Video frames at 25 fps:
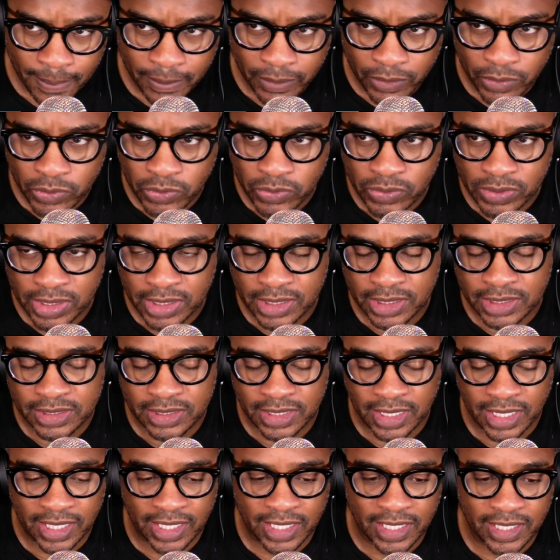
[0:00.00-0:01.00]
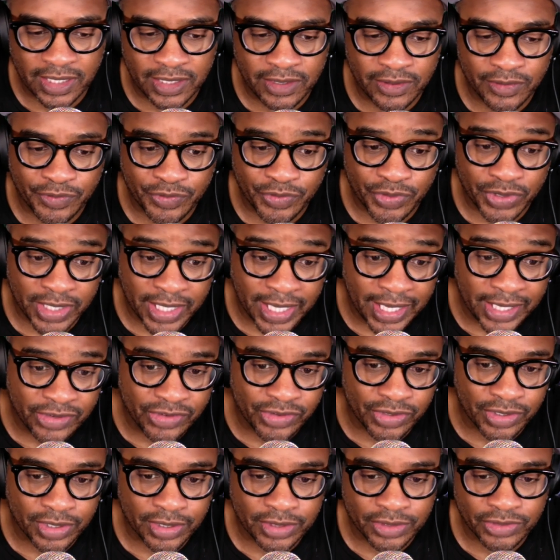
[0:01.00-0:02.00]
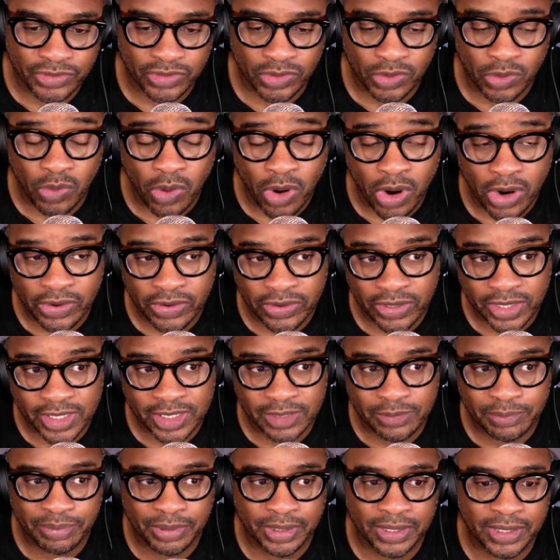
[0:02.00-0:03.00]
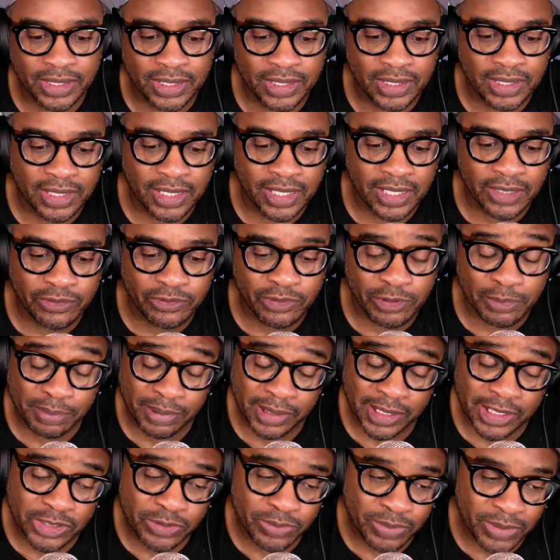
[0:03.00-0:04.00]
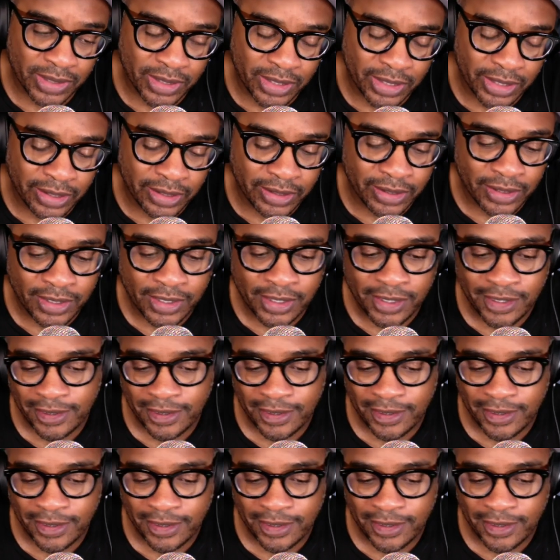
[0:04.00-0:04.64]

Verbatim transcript: who is a free agent, so Walker could be a replacement there.